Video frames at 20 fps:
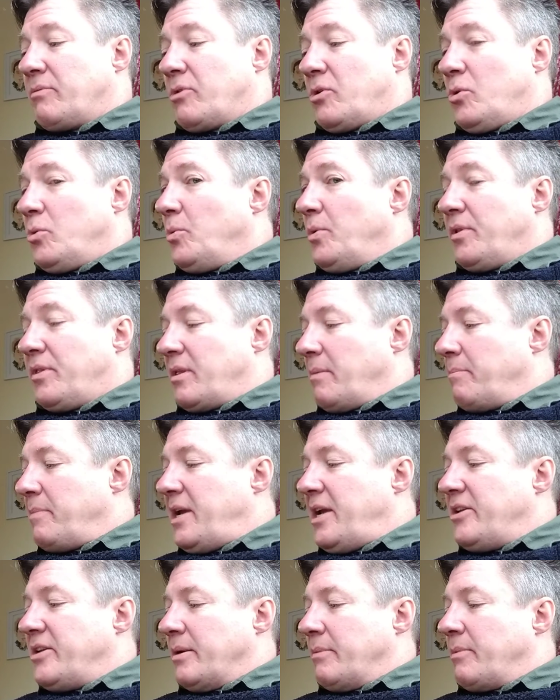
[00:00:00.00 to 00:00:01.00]
were always the
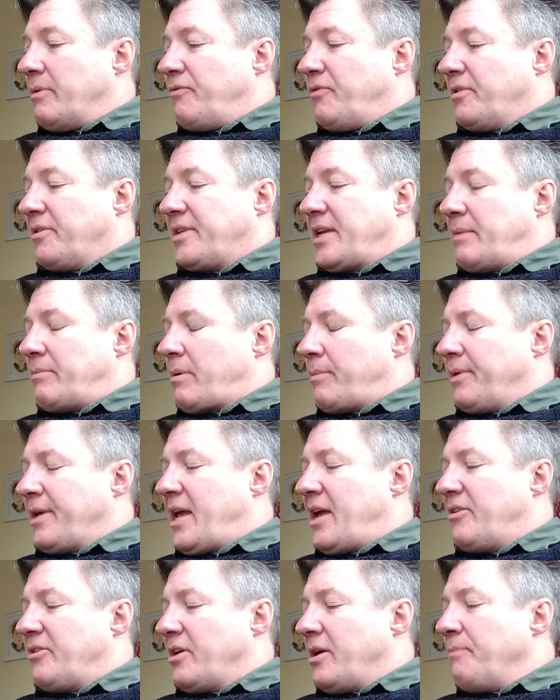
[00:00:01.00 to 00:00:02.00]
medium for state
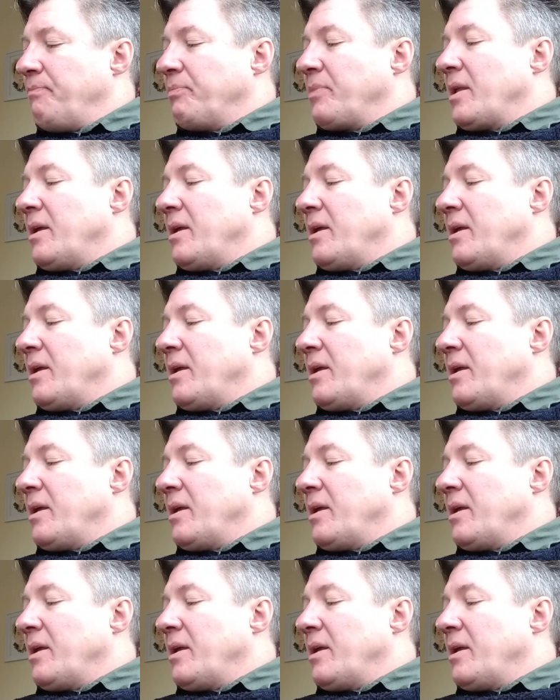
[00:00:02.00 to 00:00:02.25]
propaganda,